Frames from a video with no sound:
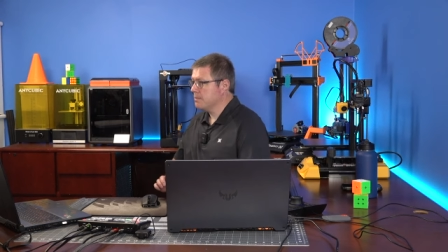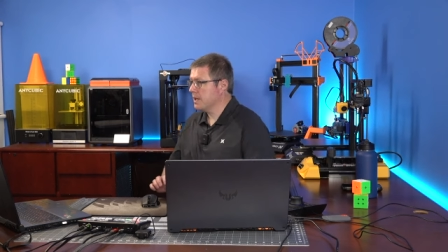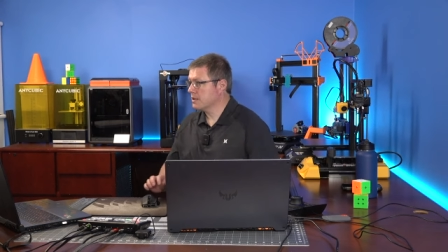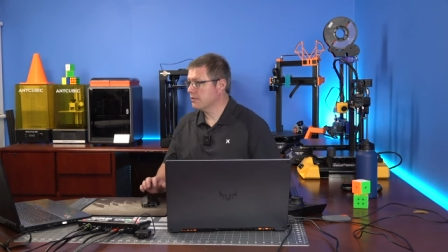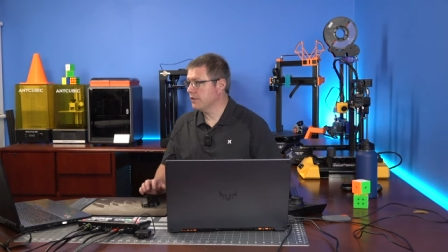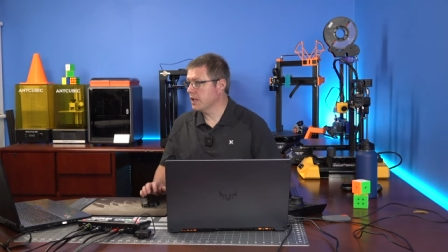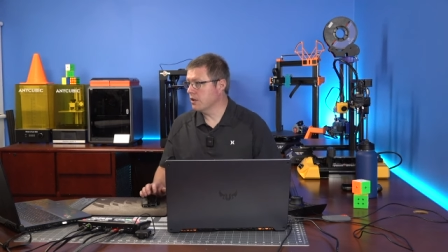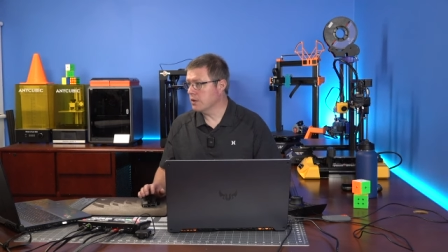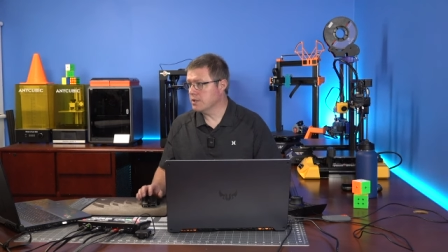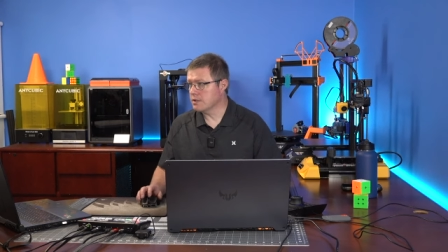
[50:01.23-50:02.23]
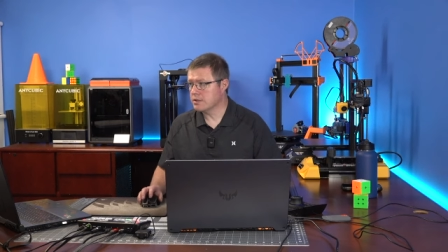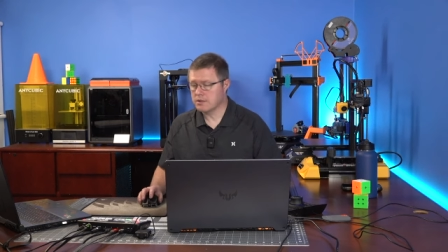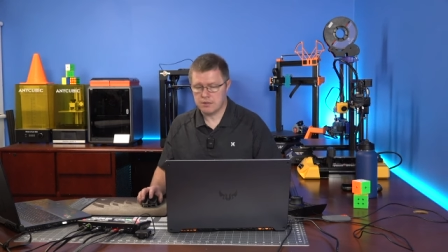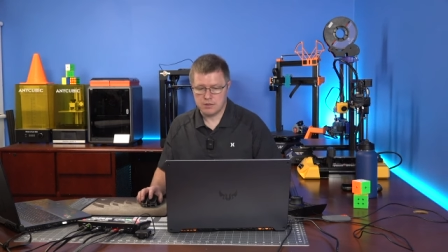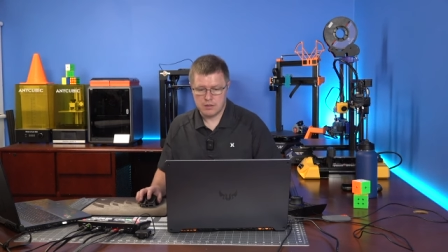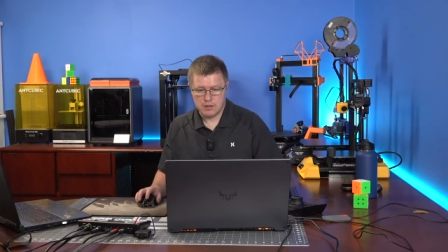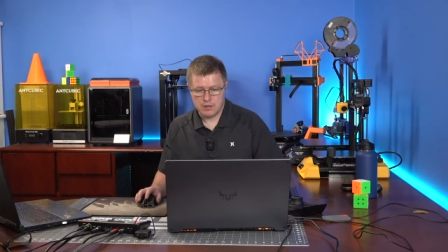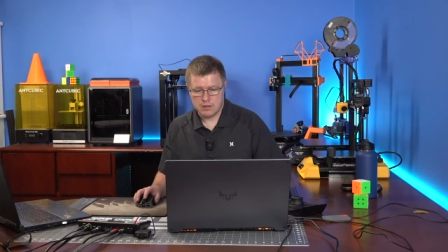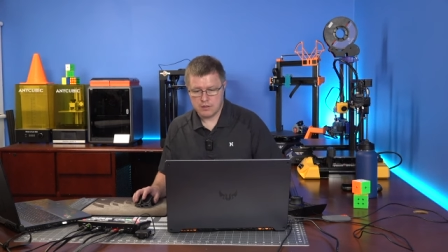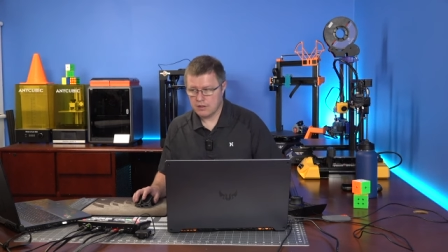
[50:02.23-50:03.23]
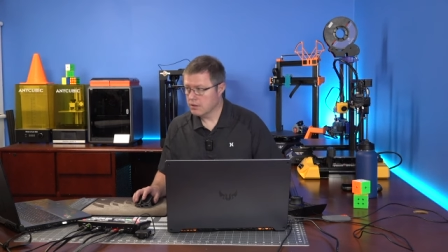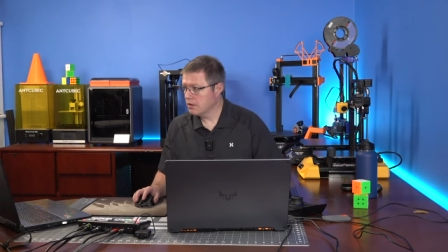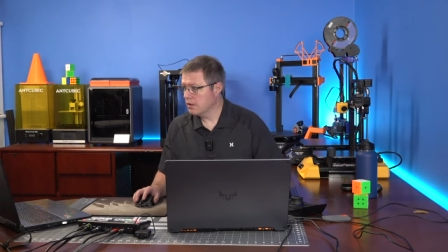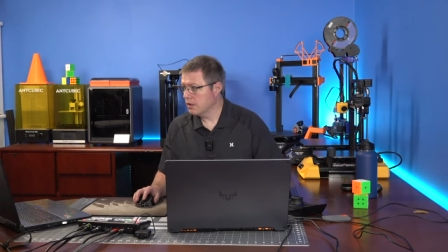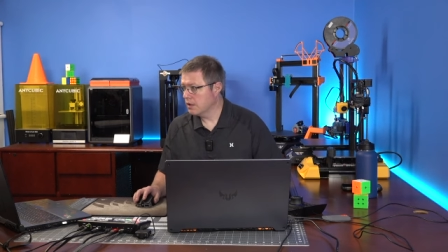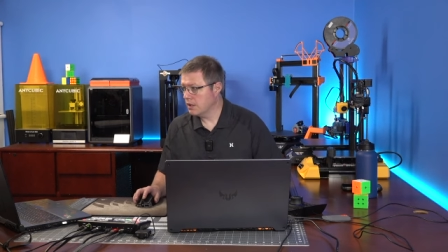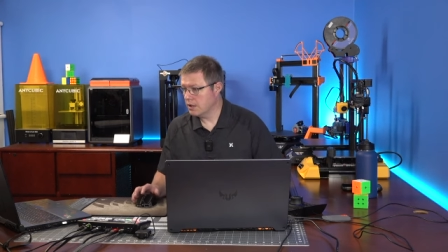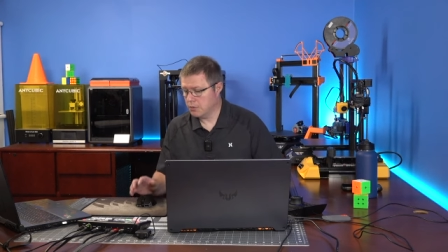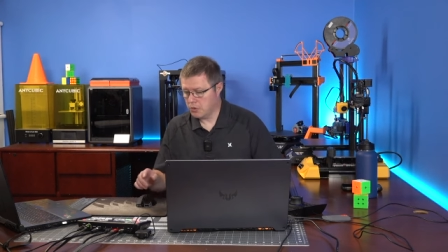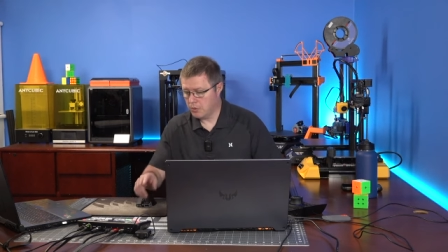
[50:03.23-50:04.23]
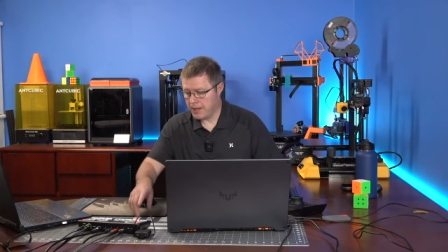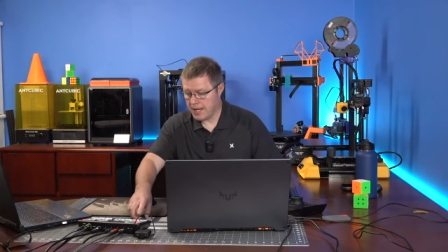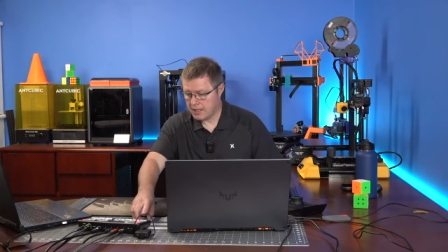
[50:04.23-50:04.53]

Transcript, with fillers: makes funny noises. Uh, we'll go back